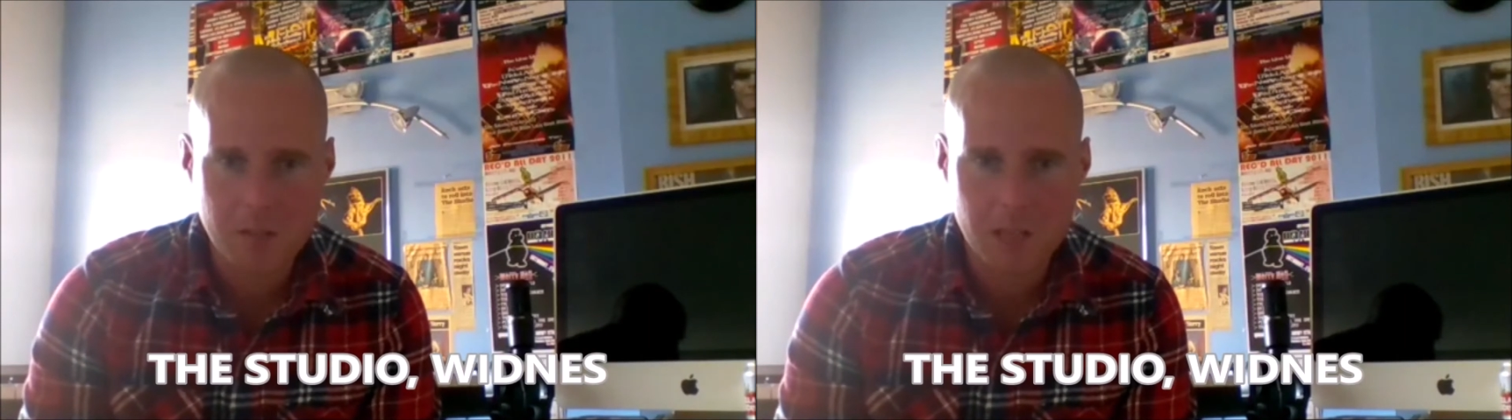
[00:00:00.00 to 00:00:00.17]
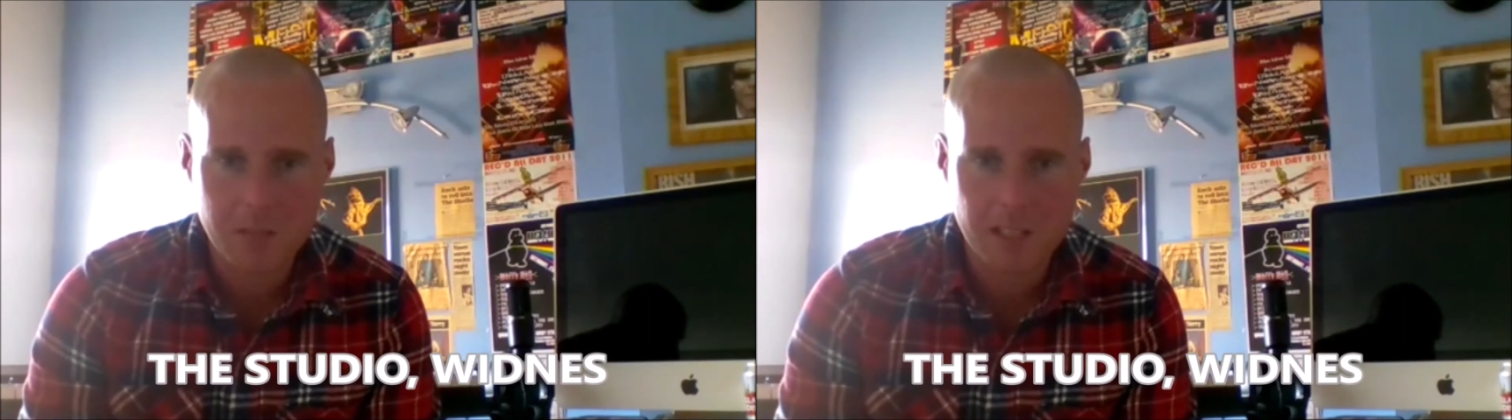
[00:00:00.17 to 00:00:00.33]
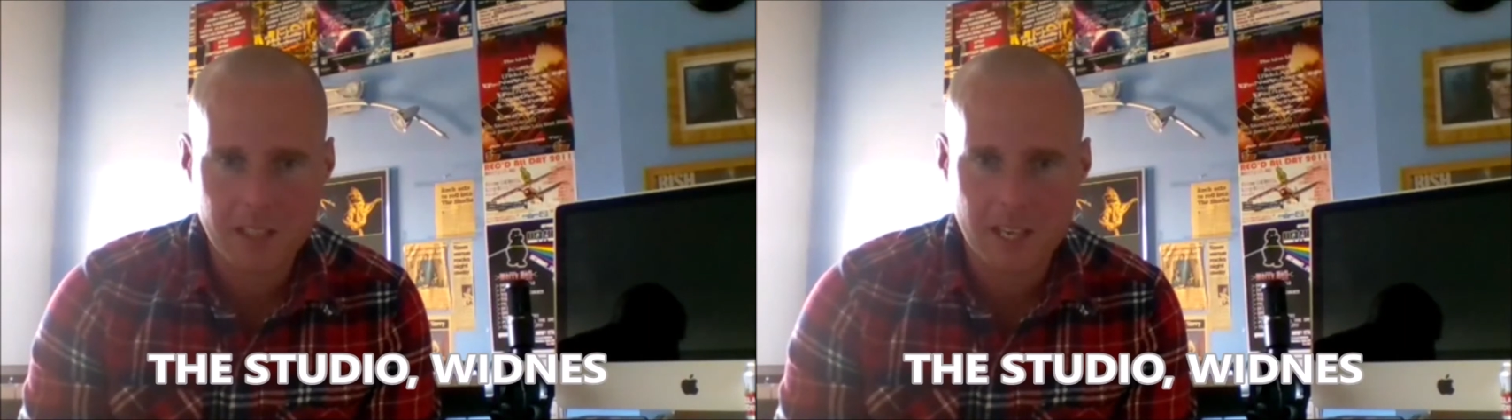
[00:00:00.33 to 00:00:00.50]
met
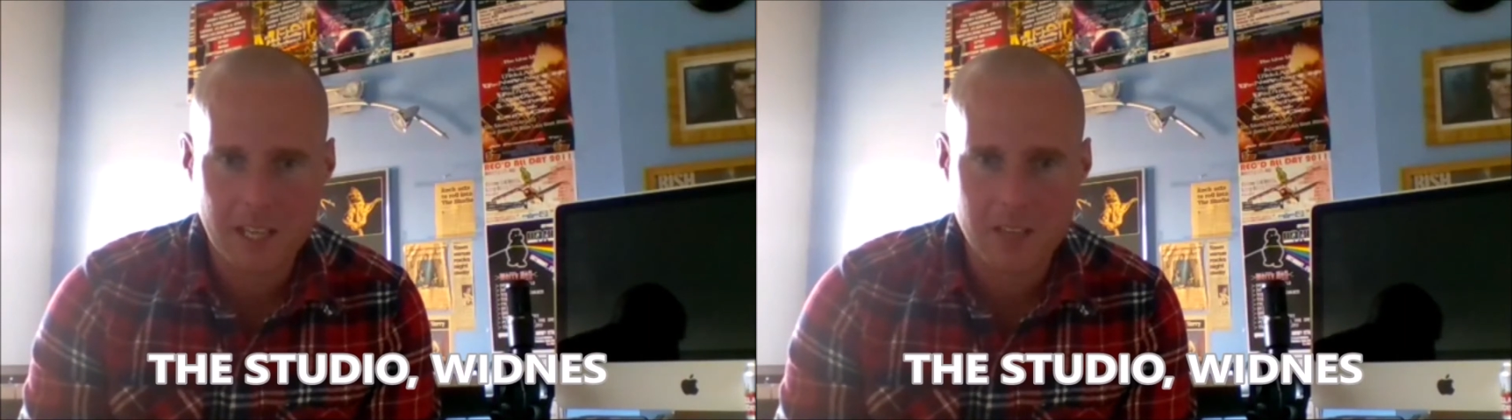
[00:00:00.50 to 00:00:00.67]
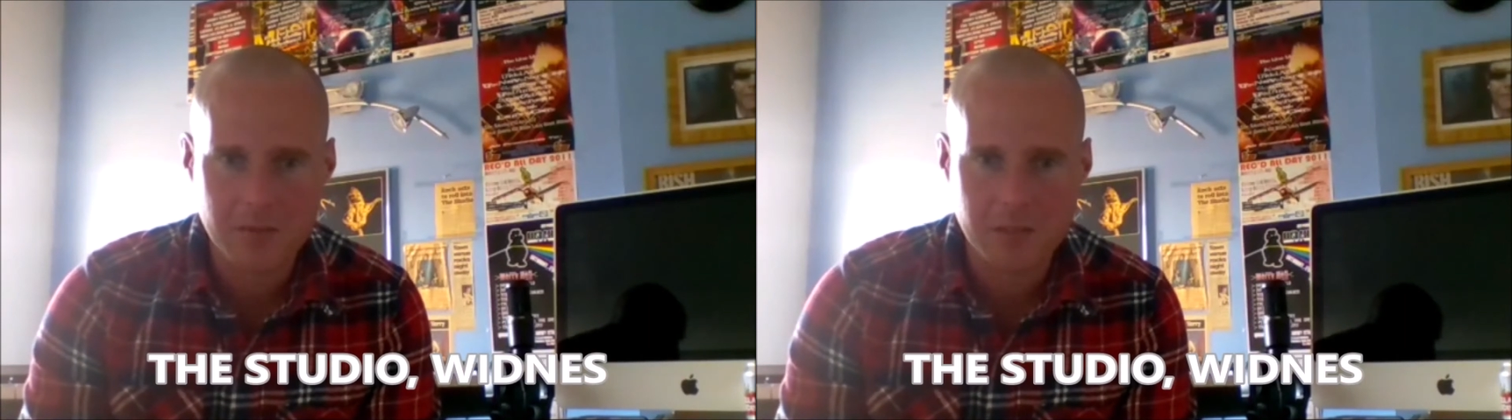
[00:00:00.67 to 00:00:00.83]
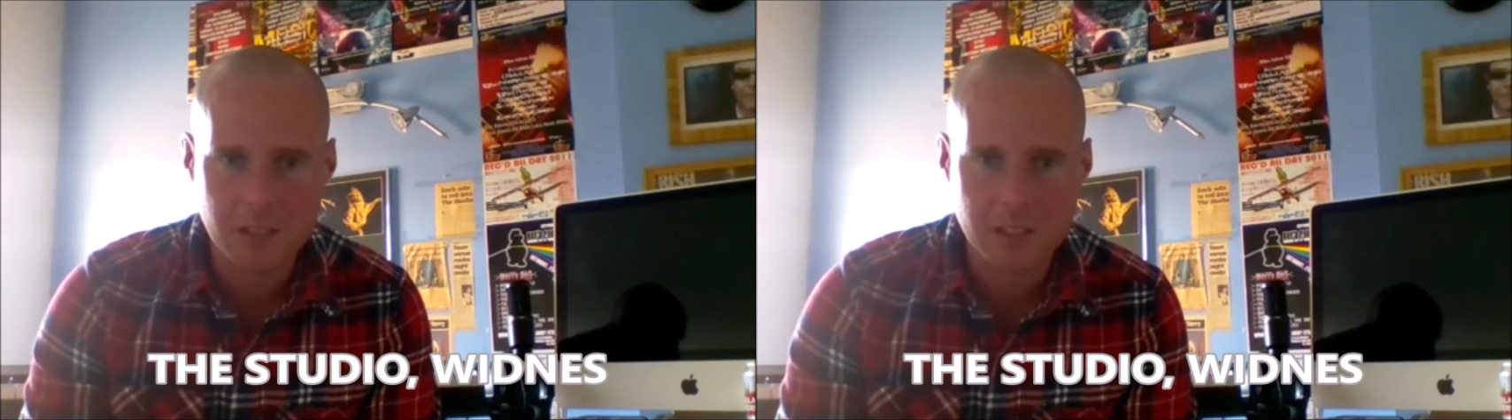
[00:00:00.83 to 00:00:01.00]
them like a
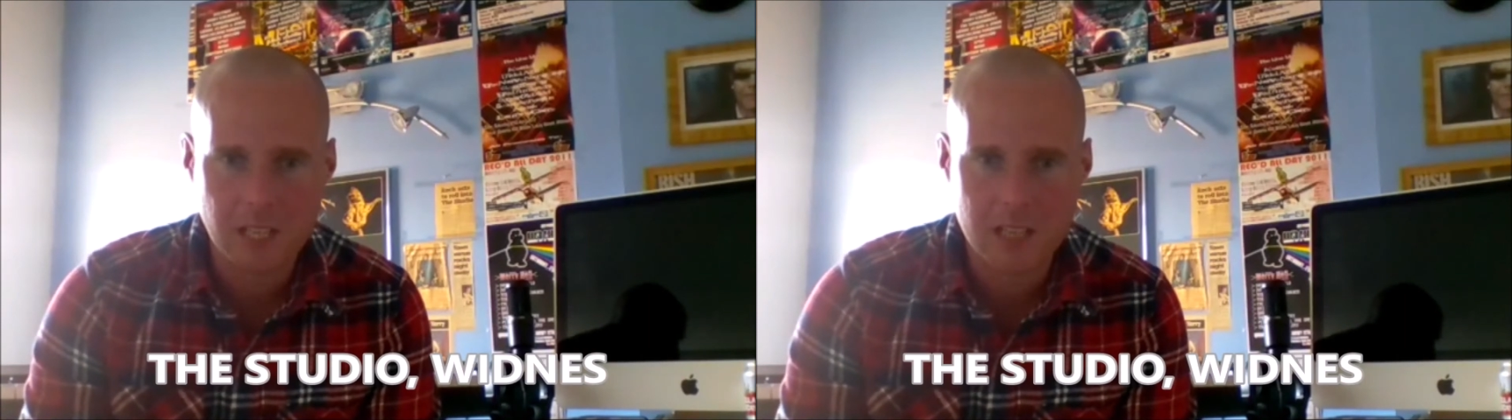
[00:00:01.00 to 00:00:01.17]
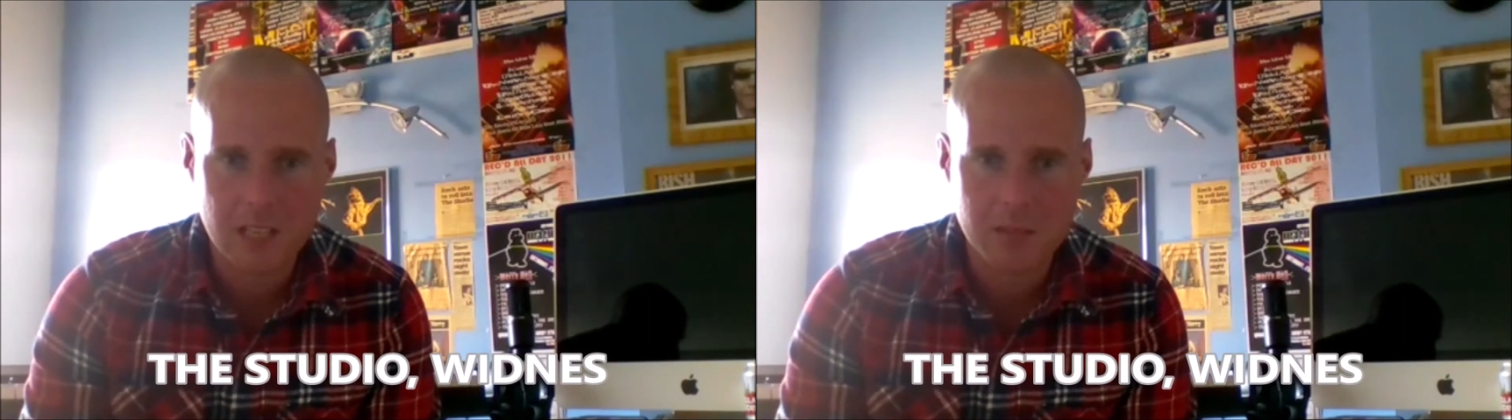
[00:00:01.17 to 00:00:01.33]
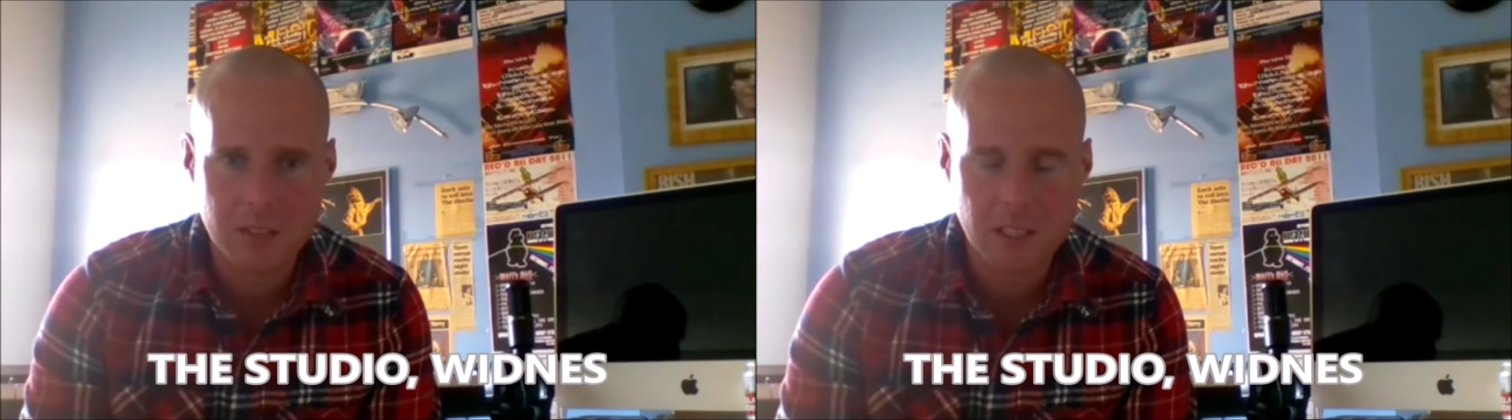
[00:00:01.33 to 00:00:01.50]
handful of
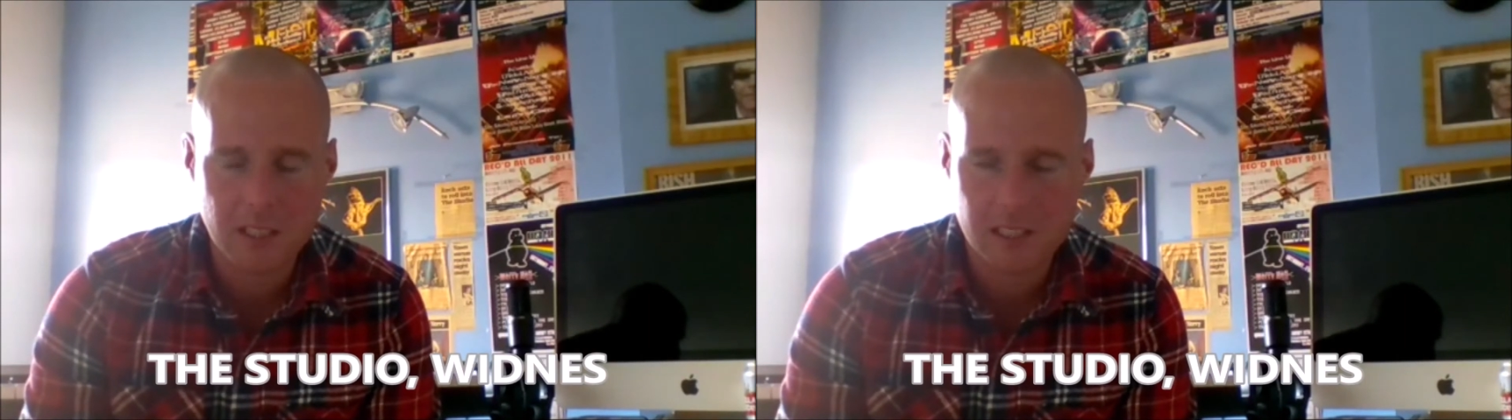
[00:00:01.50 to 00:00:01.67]
times.